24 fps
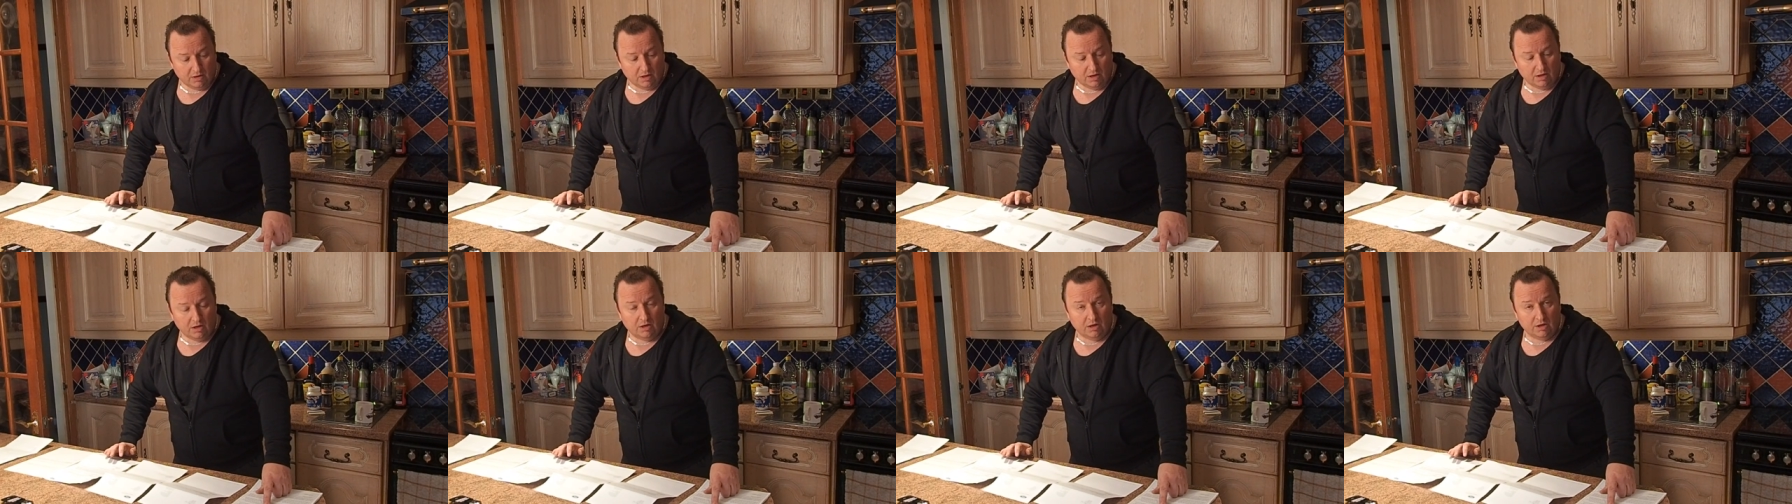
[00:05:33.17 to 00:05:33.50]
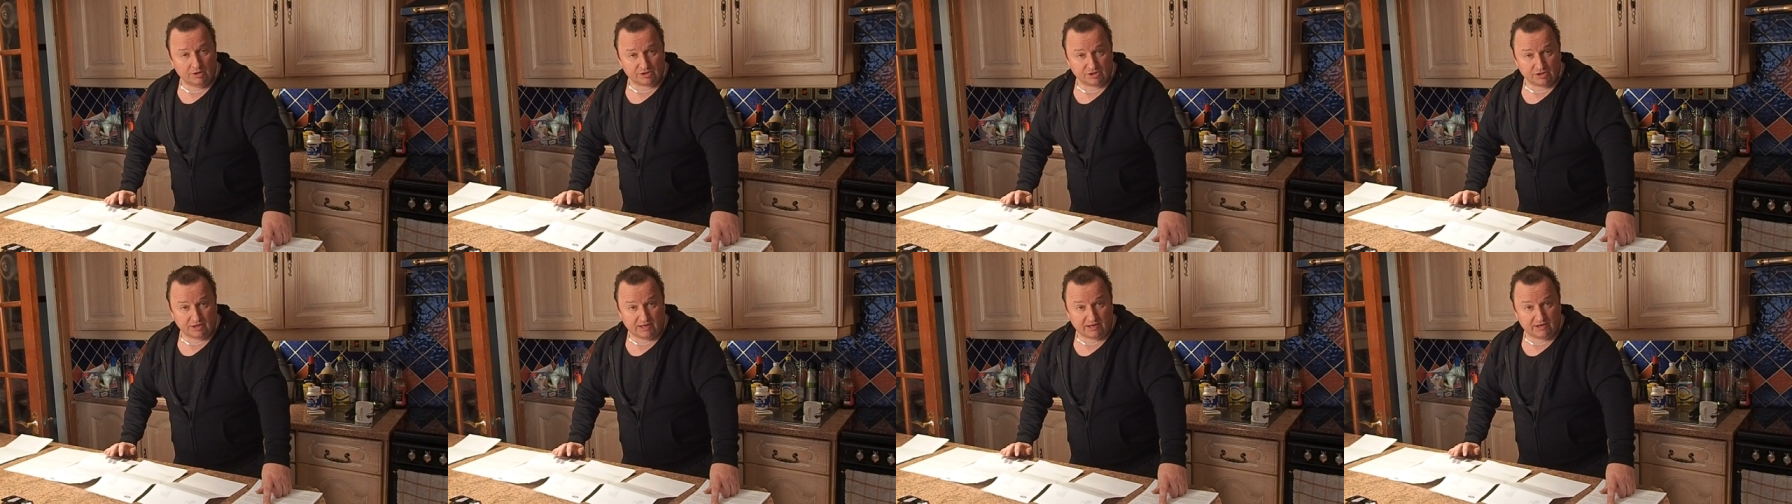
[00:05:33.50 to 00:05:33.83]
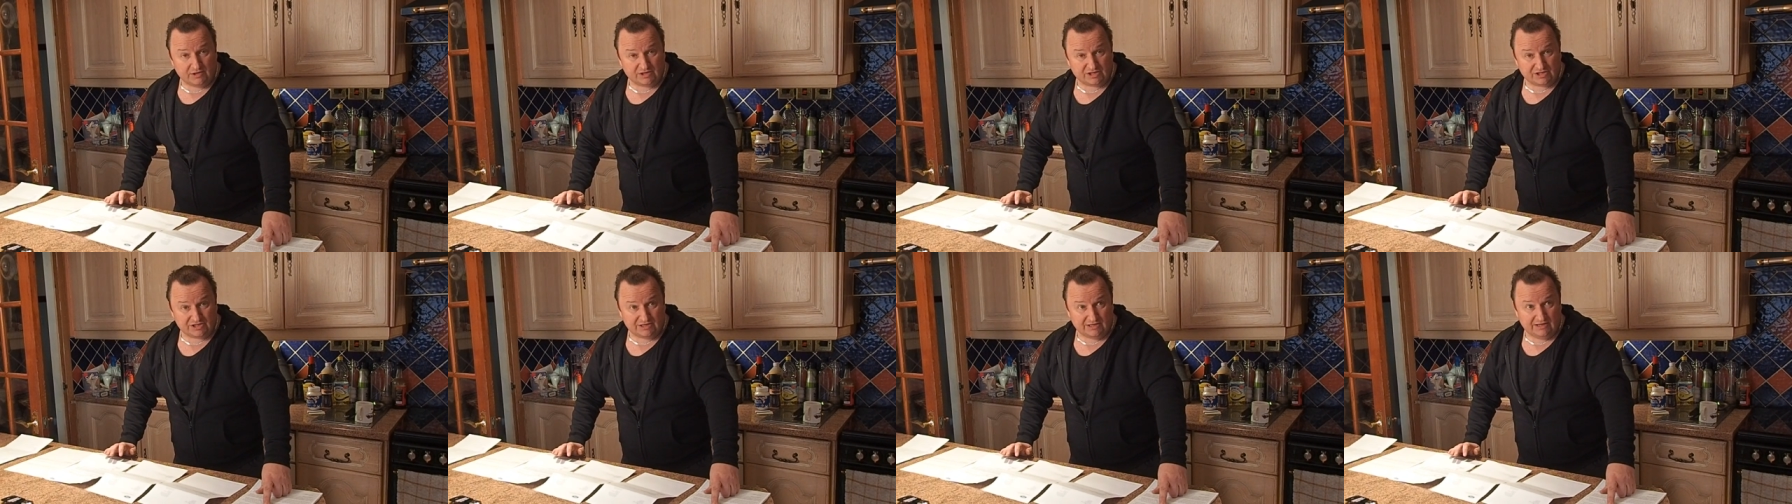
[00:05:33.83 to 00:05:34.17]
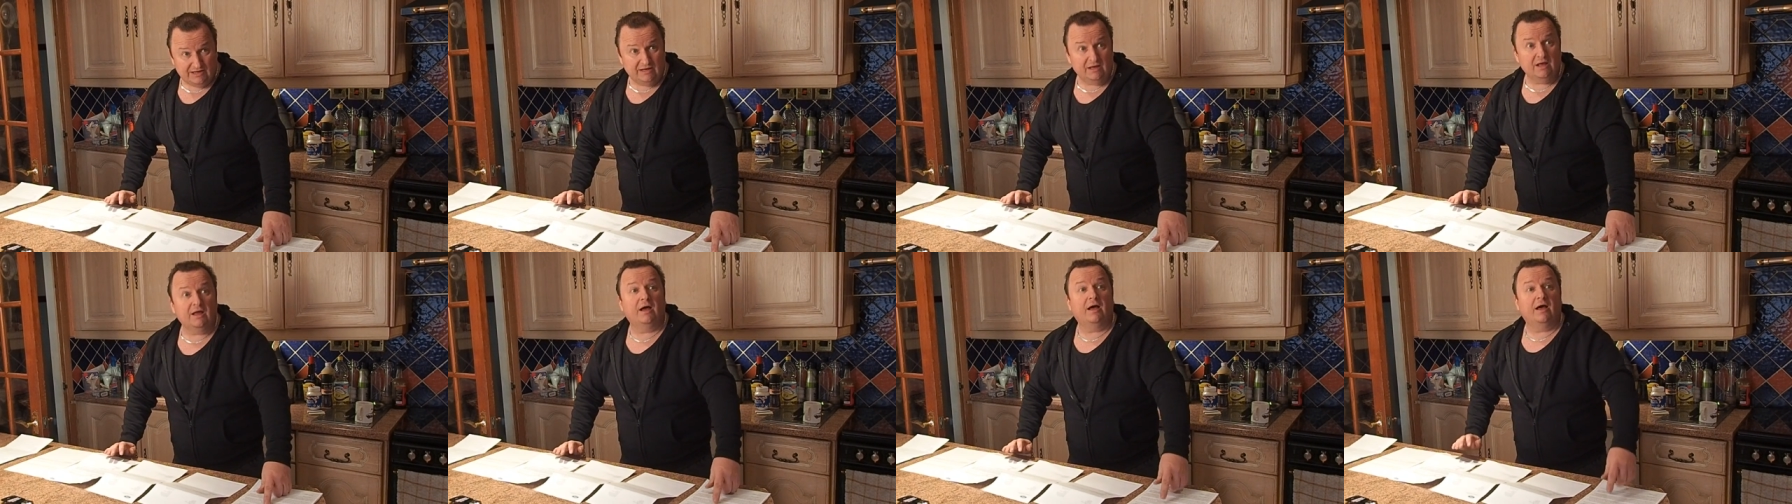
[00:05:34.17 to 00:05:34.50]
so they could
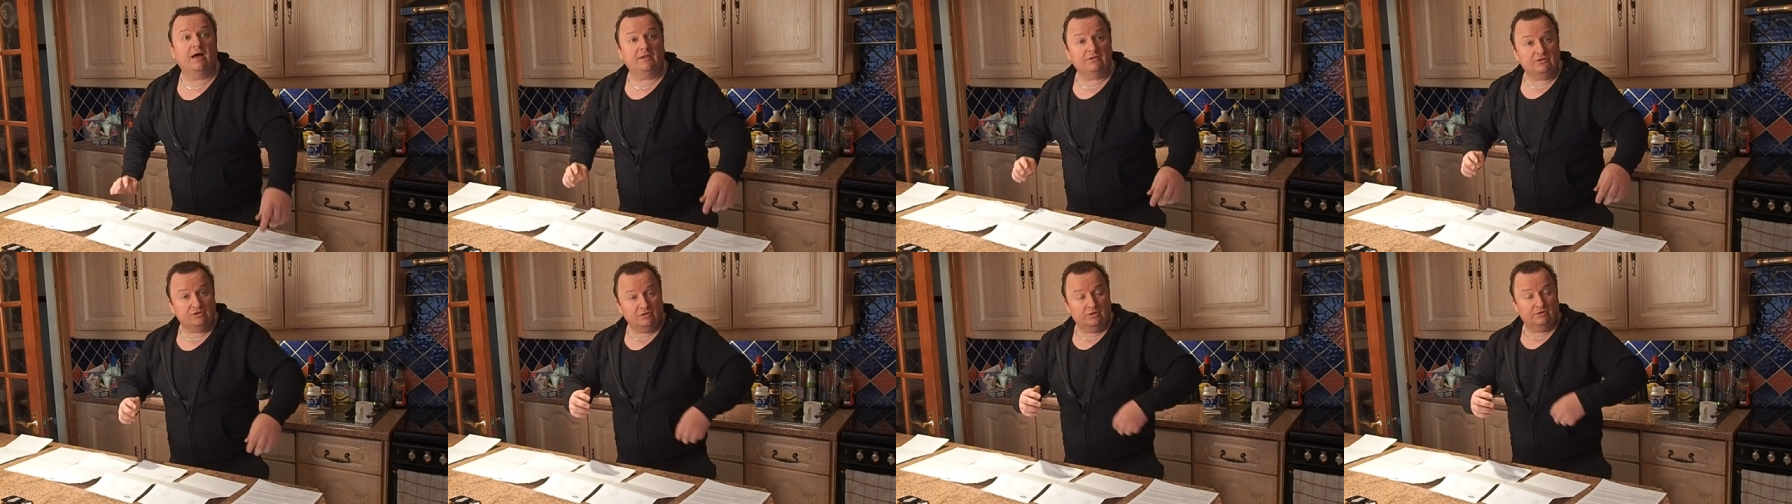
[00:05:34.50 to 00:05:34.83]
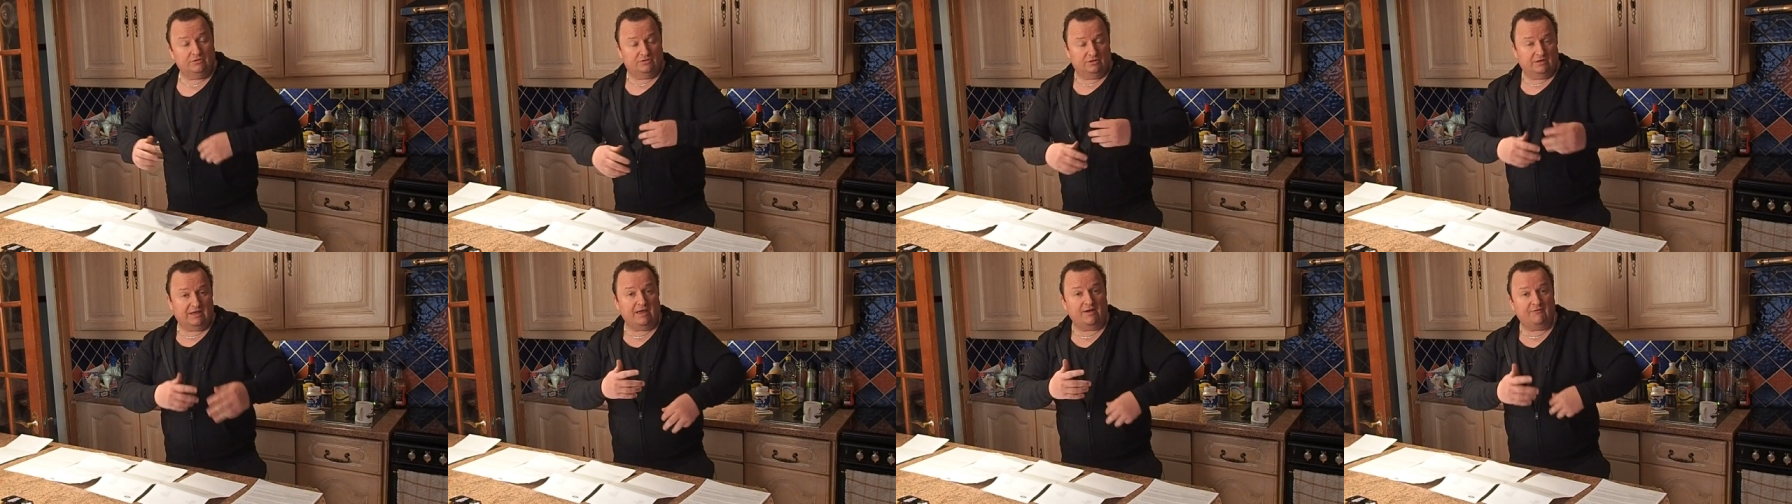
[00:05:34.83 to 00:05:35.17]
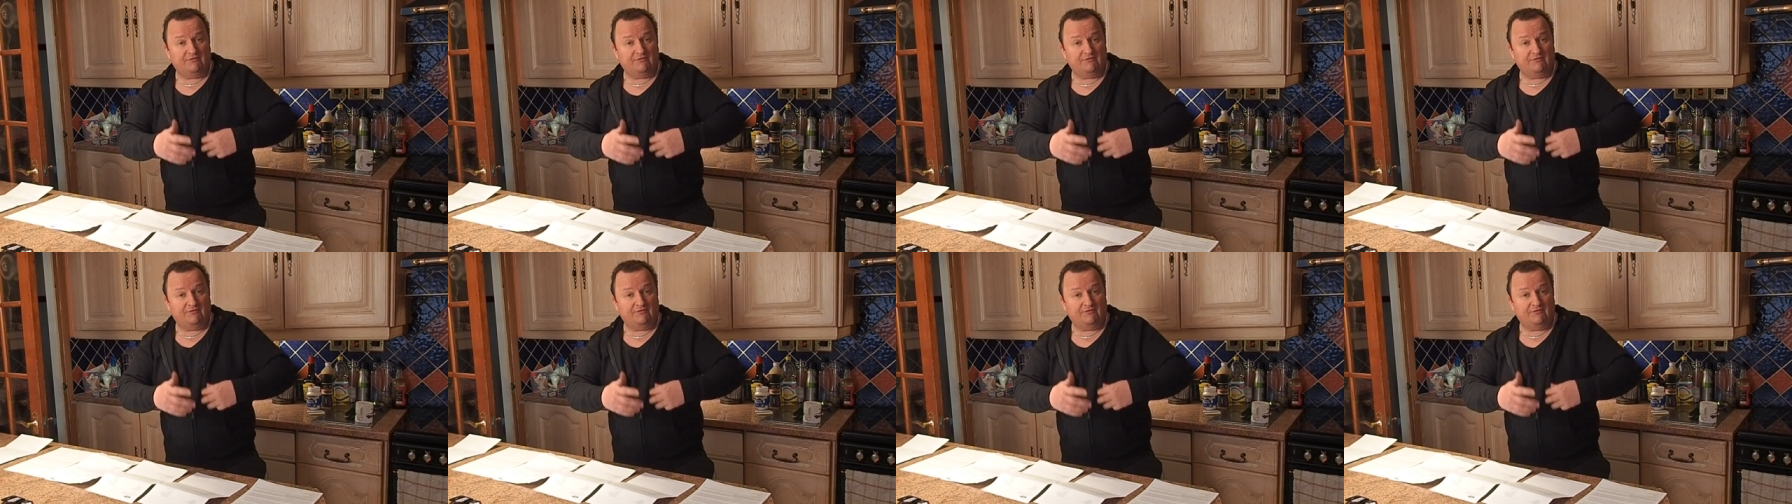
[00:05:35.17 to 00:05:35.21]
see to get